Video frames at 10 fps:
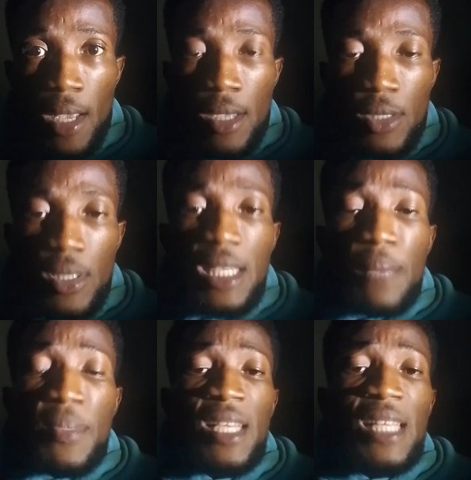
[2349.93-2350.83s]
So this is a
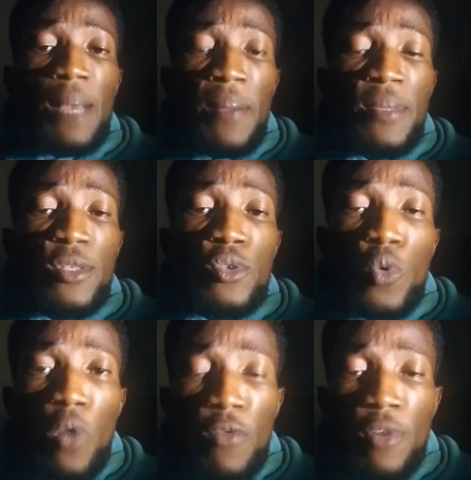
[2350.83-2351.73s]
business that permits you to
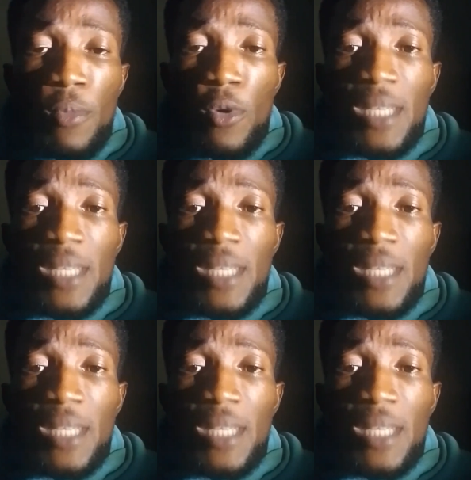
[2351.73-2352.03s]
work from home.